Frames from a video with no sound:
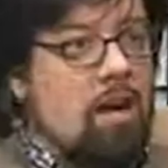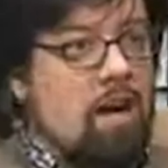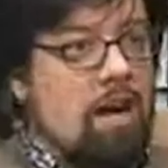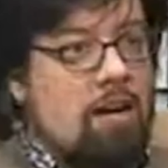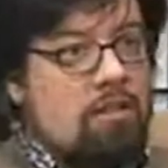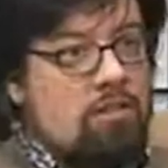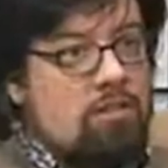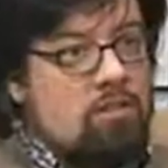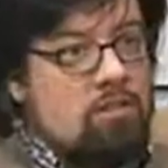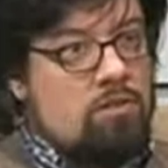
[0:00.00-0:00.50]

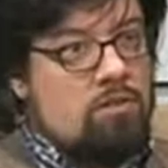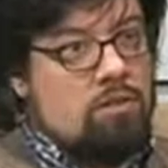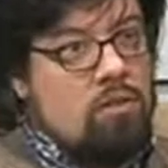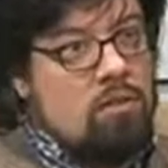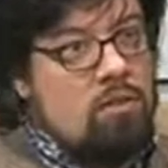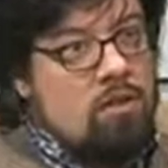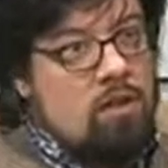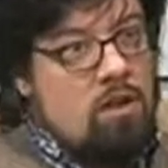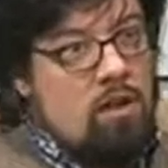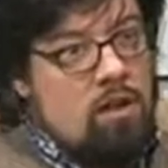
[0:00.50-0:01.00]
box
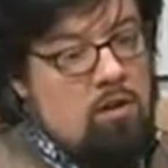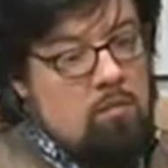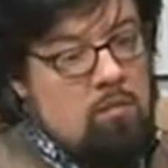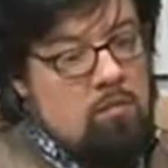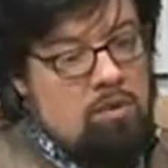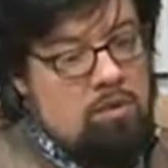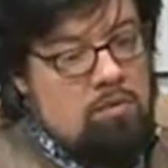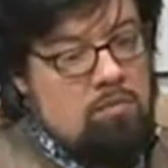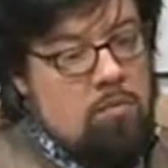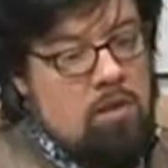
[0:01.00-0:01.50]
mm-hmm. uh,
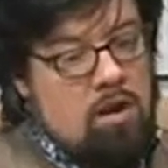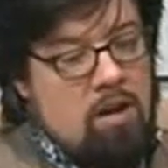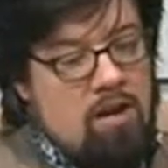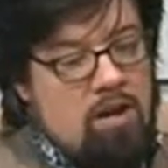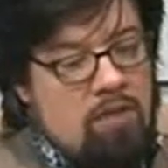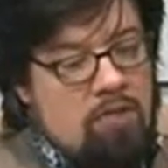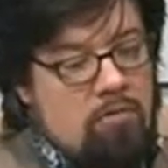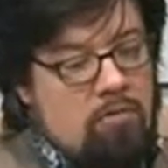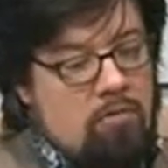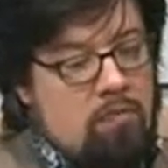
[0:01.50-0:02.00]
with
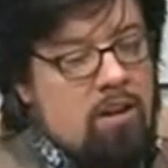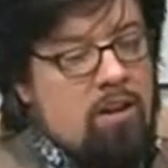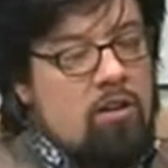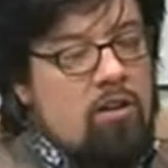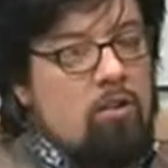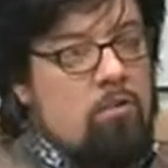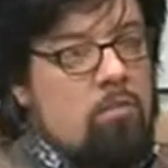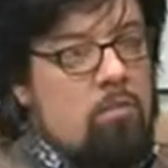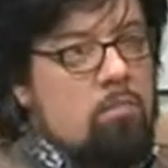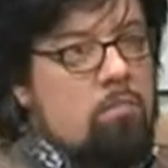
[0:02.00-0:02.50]
my
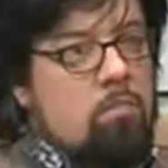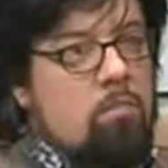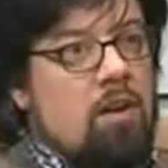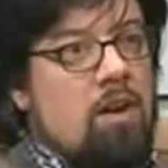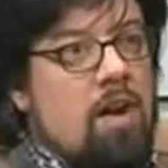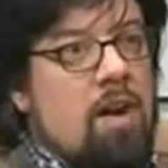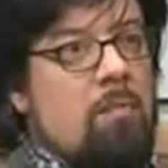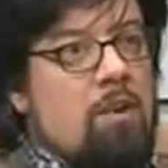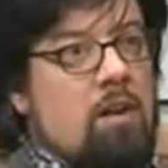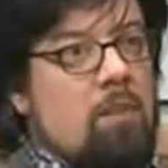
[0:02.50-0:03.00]
final
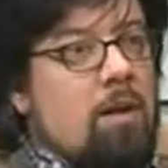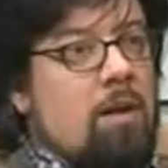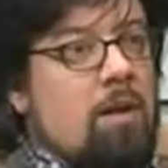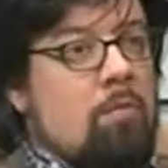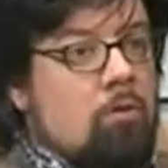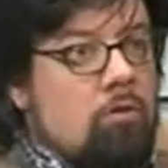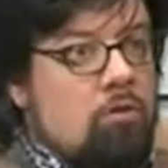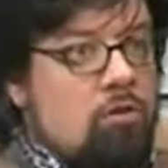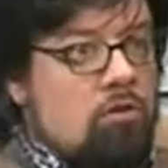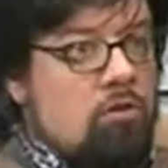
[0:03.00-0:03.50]
comic
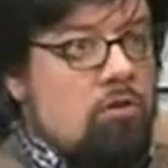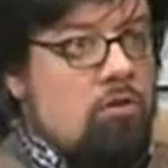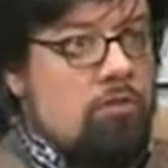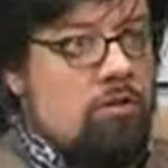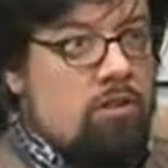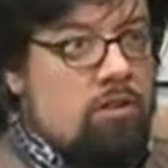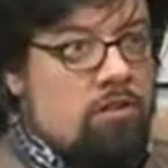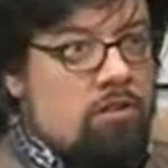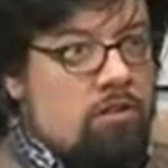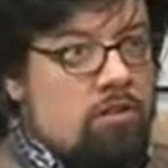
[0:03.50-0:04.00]
paper
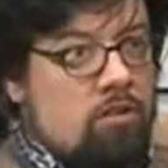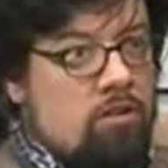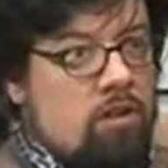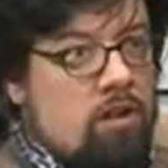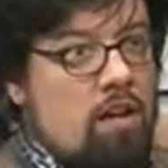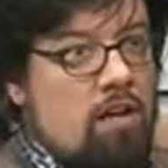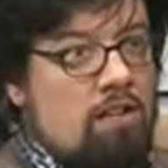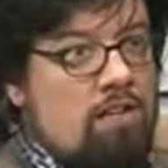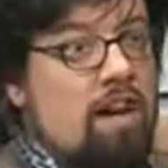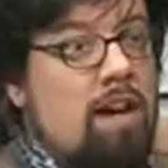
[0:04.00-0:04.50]
surface
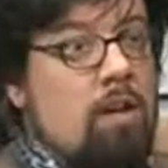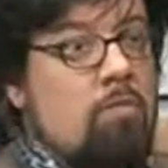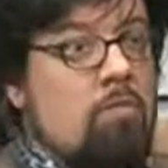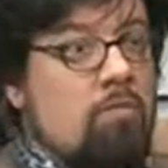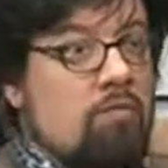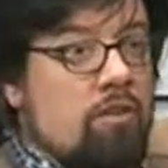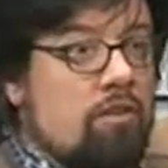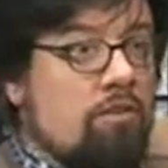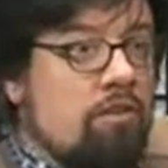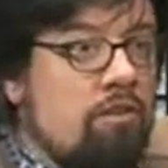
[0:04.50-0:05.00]
on top
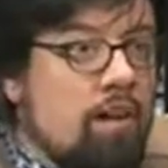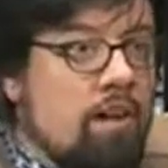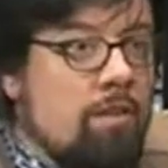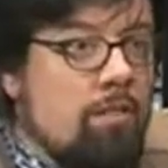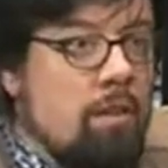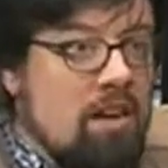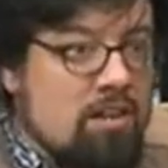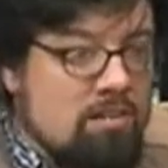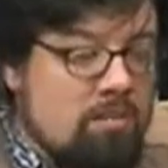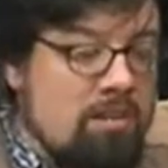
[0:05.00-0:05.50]
of it. The light
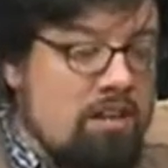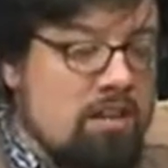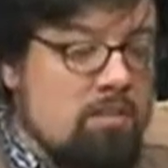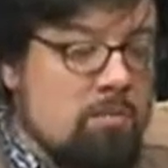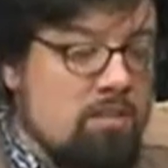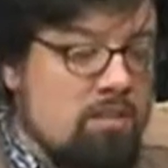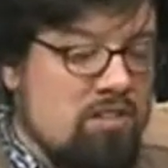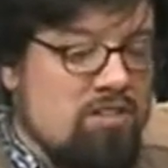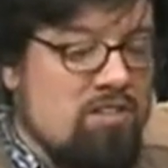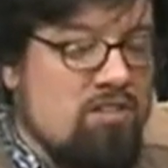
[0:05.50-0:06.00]
box mm-hmm. allows
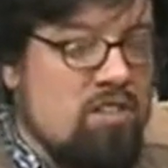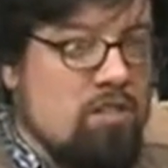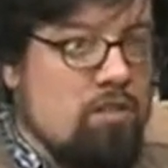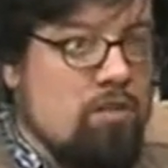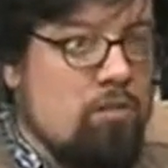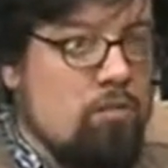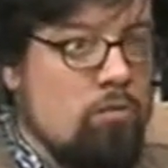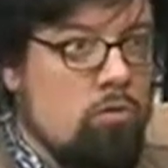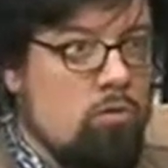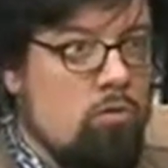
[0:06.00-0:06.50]
me to see
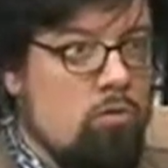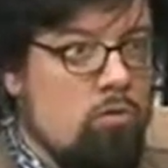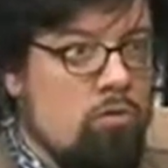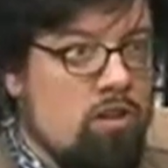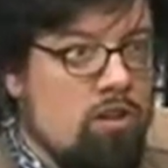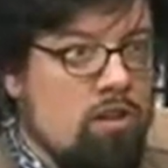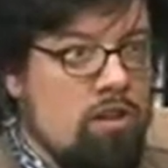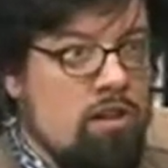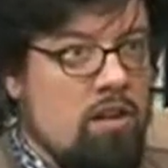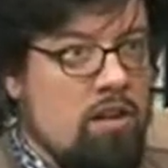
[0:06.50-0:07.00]
through
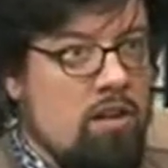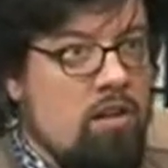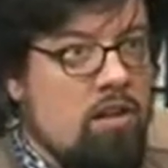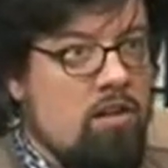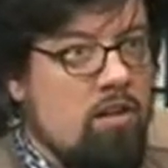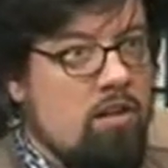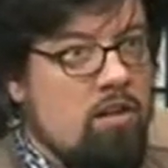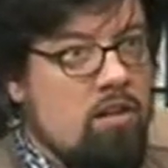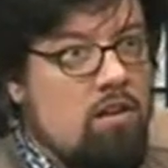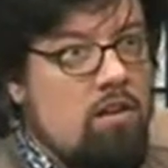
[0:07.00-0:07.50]
the
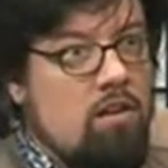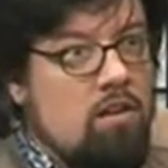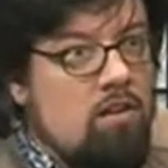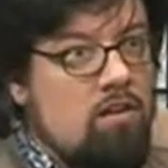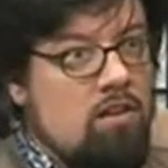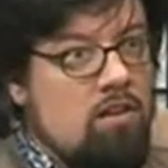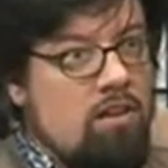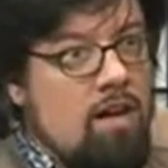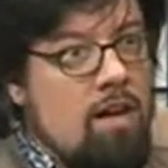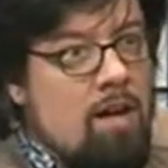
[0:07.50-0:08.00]
uh,
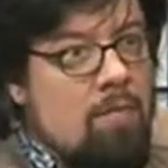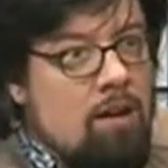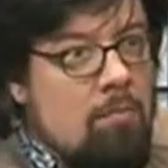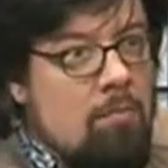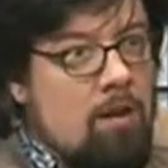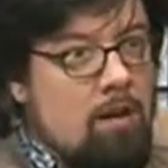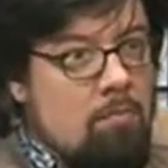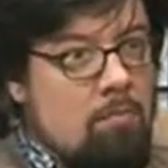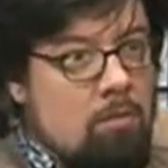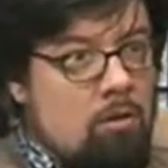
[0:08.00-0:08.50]
the comic
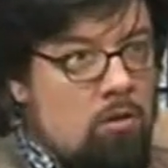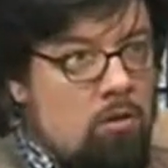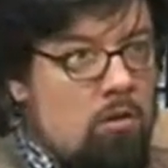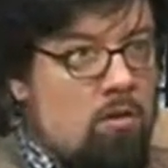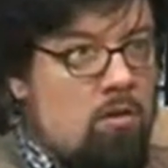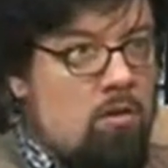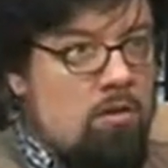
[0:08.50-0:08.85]
paper